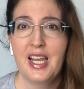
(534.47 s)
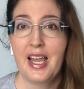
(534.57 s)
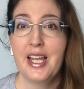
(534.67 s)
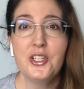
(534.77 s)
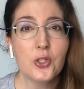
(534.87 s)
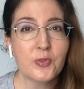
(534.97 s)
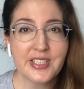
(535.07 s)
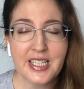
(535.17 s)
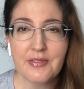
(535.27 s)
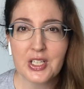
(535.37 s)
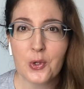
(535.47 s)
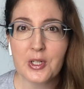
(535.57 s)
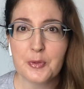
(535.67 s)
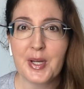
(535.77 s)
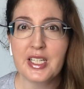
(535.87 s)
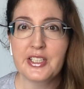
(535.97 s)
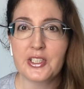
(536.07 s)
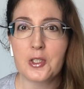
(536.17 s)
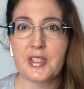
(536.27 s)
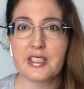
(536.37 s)
and you'll receive the corresponding
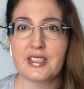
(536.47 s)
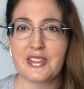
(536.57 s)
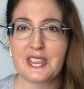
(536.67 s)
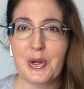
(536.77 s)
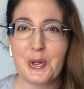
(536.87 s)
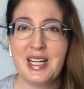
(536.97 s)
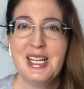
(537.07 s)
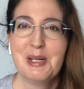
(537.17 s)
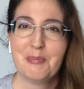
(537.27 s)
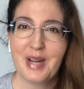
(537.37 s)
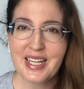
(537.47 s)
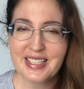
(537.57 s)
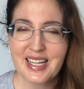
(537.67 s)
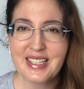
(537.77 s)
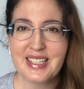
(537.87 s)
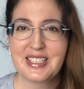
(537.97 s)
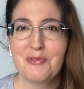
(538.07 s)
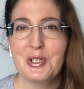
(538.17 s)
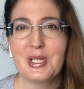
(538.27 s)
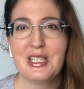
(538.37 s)
service. So my take is if
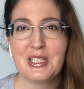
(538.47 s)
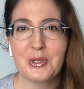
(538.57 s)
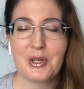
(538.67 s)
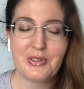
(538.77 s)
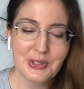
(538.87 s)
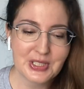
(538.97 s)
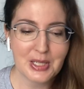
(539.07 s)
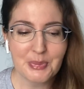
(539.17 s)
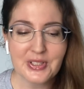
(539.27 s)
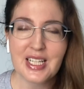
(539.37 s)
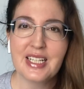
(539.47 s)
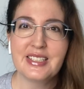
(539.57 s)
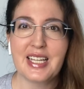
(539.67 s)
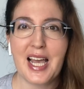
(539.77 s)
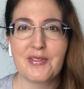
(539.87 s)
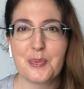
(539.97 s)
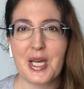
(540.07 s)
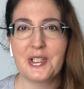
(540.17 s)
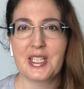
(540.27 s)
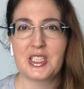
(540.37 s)
you can do a few simple things to have a
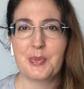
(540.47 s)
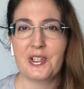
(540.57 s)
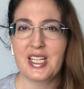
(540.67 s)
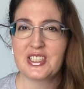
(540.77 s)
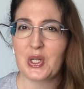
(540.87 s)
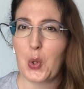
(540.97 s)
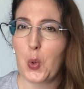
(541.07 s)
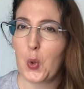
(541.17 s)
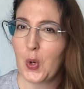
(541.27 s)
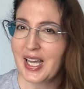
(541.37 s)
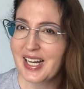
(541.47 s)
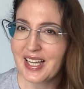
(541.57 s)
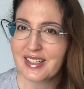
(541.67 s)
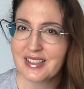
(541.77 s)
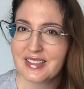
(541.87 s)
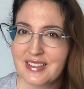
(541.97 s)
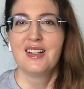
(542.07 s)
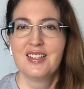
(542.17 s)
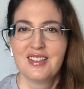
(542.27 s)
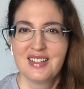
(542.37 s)
better experience, why not?
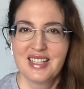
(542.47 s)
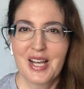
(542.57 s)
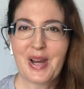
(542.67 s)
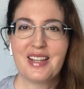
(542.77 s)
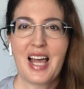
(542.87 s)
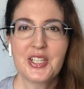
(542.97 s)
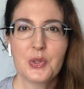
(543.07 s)
Okay, last